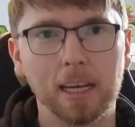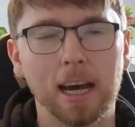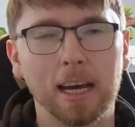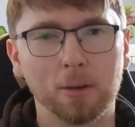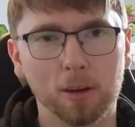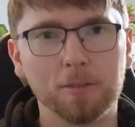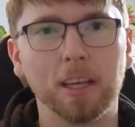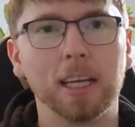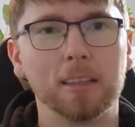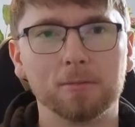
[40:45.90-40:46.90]

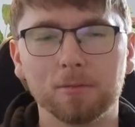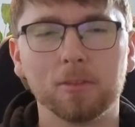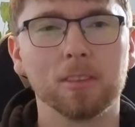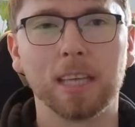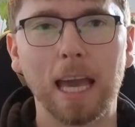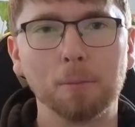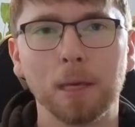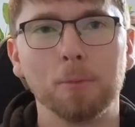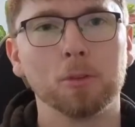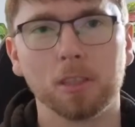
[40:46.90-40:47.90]
grifting and getting
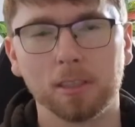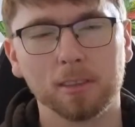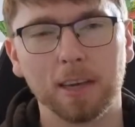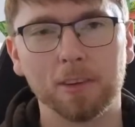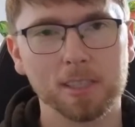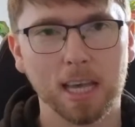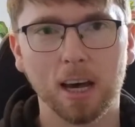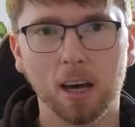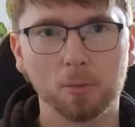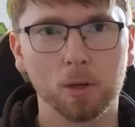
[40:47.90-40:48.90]
people to give us their
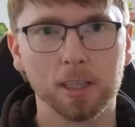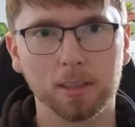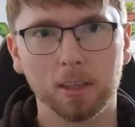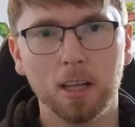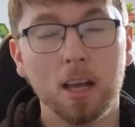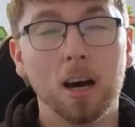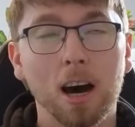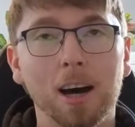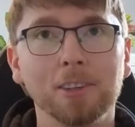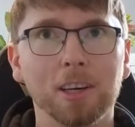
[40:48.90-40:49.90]

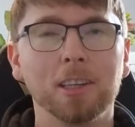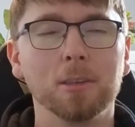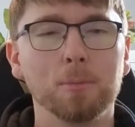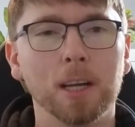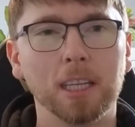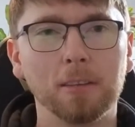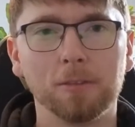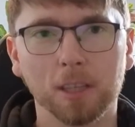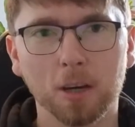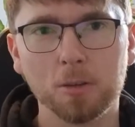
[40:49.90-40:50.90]
hard-earned money
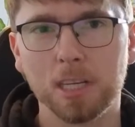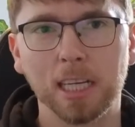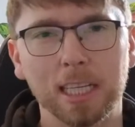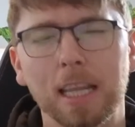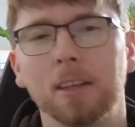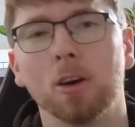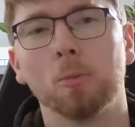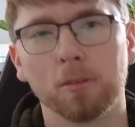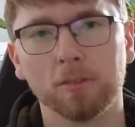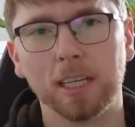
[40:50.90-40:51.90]
for coaching and then not
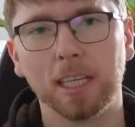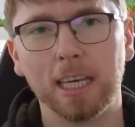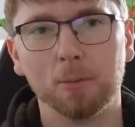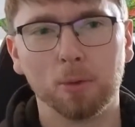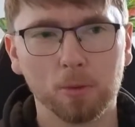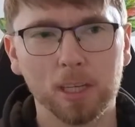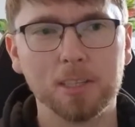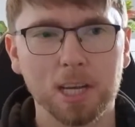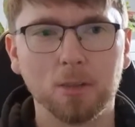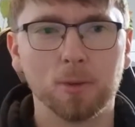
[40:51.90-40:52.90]
providing it. We really
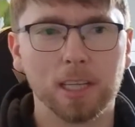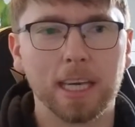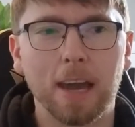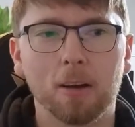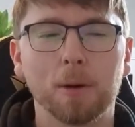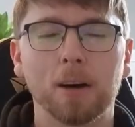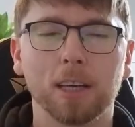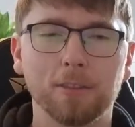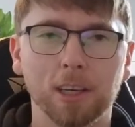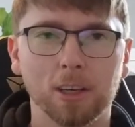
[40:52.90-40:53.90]
genuinely care about
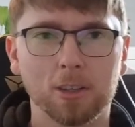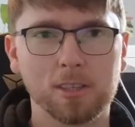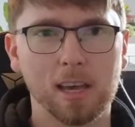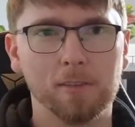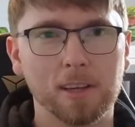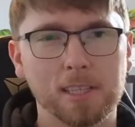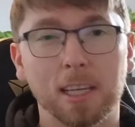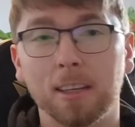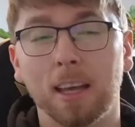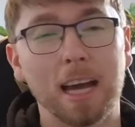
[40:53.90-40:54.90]
giving a good service. And
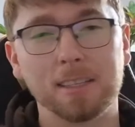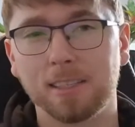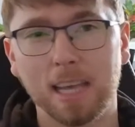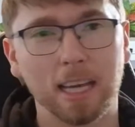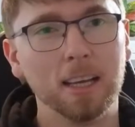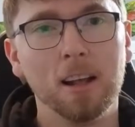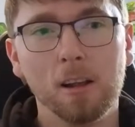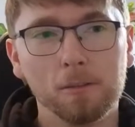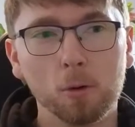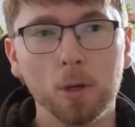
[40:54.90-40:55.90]
I think, as I say,
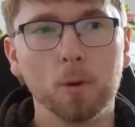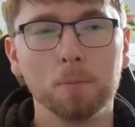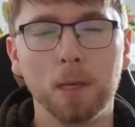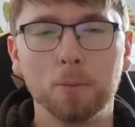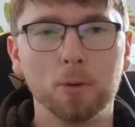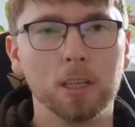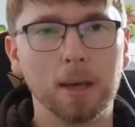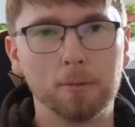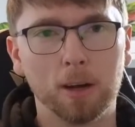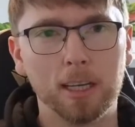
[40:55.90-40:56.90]
41 people in
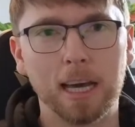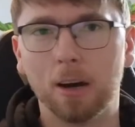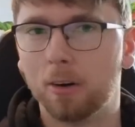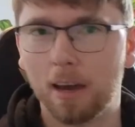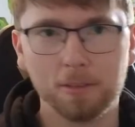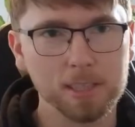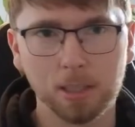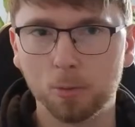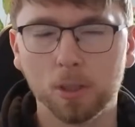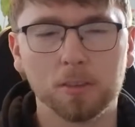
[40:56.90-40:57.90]
there right now, every
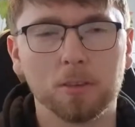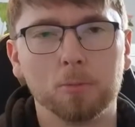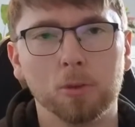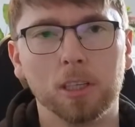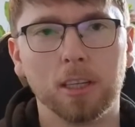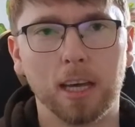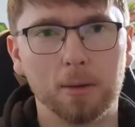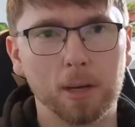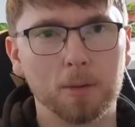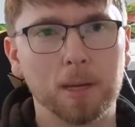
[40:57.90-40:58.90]
single one of them would
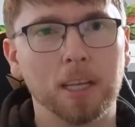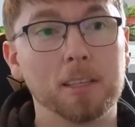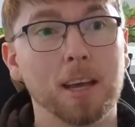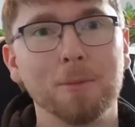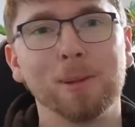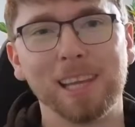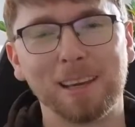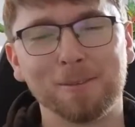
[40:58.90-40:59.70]
recommend us, I believe.